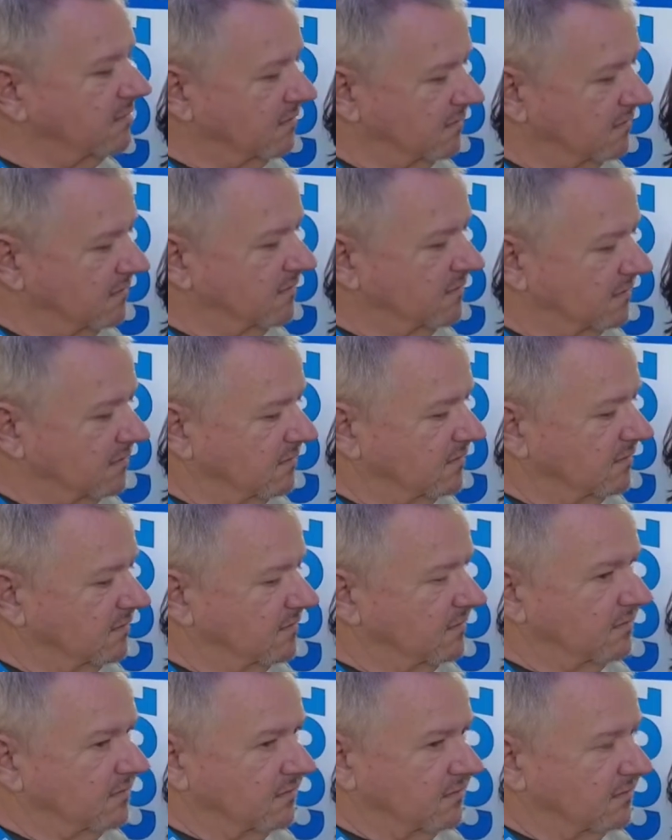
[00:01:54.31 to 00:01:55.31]

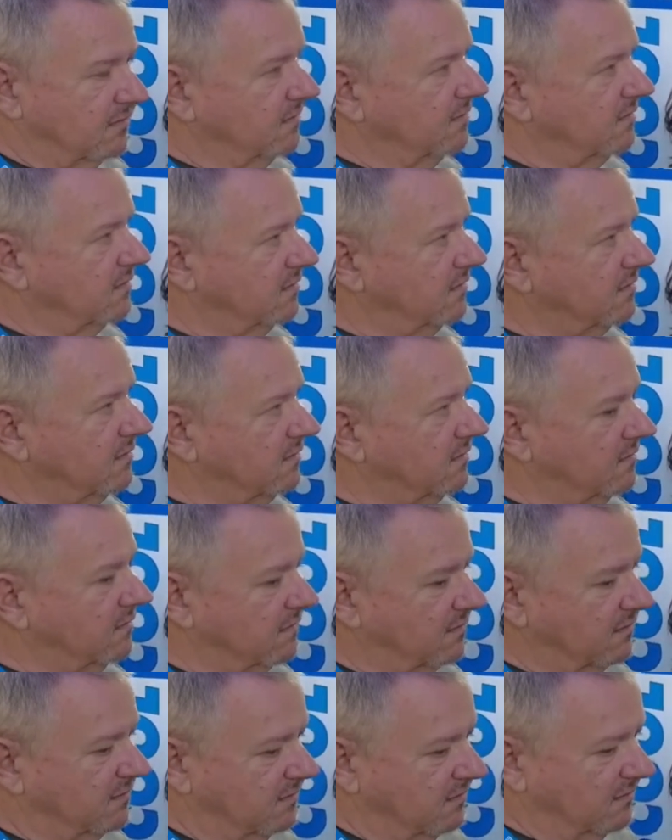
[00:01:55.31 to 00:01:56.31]

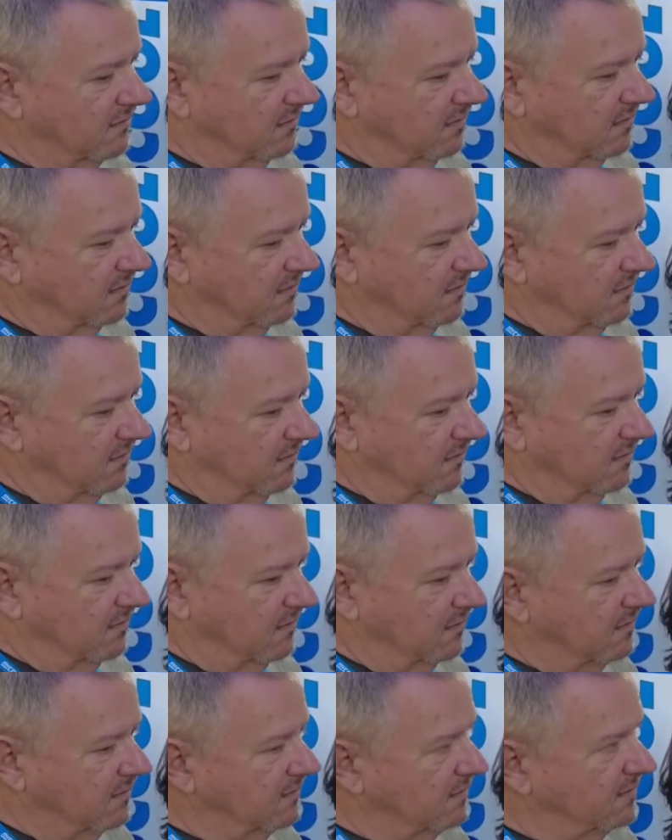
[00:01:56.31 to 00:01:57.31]

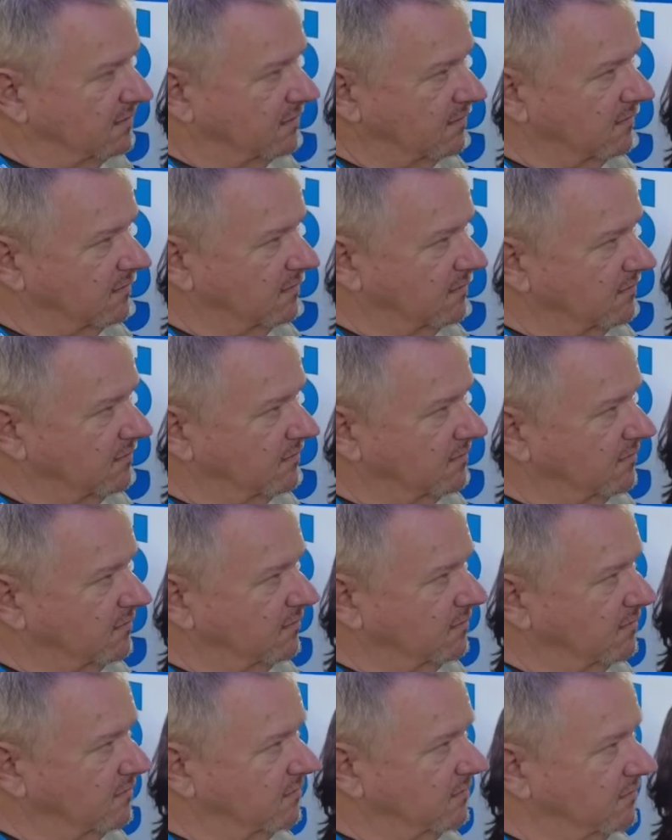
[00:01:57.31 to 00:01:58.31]

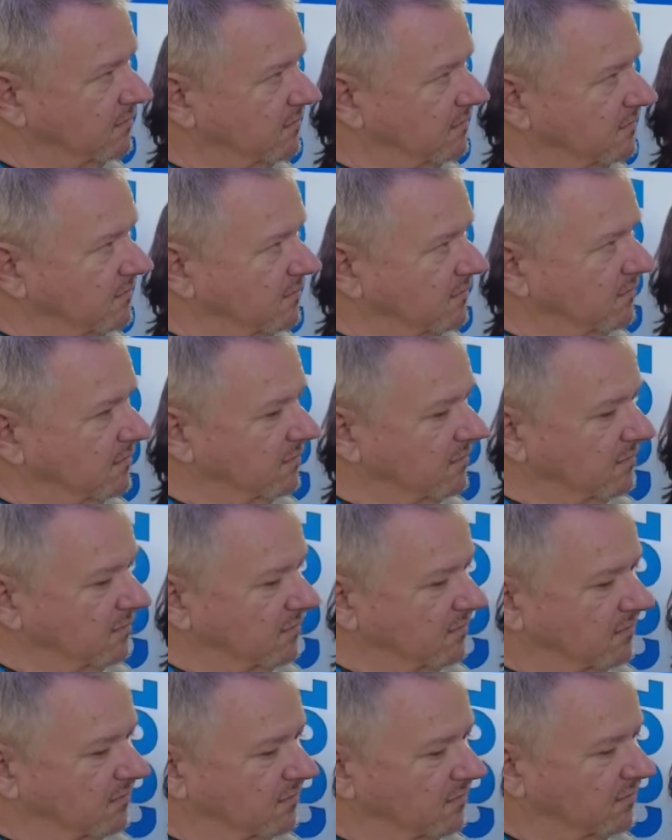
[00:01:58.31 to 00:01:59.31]

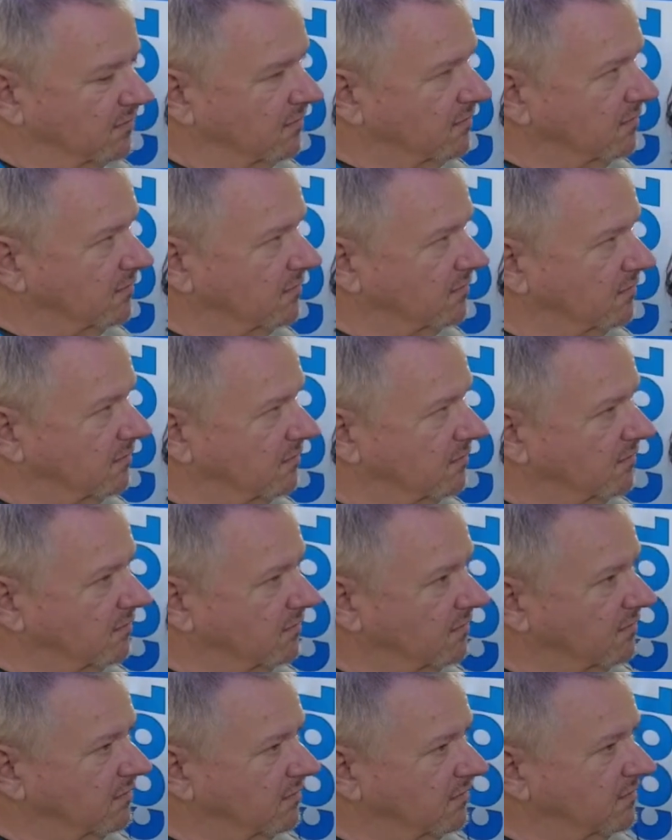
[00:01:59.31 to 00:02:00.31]

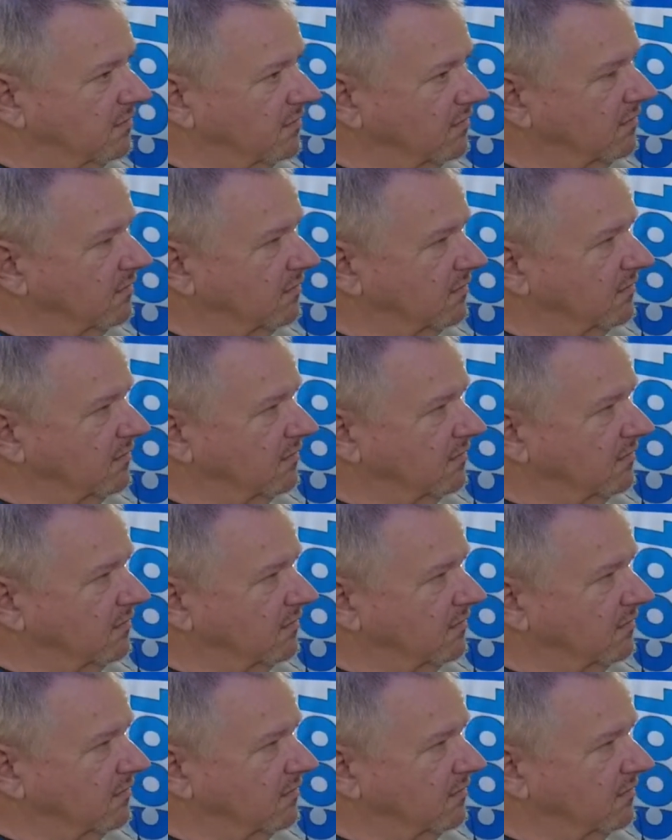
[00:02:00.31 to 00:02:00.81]
(not speaking)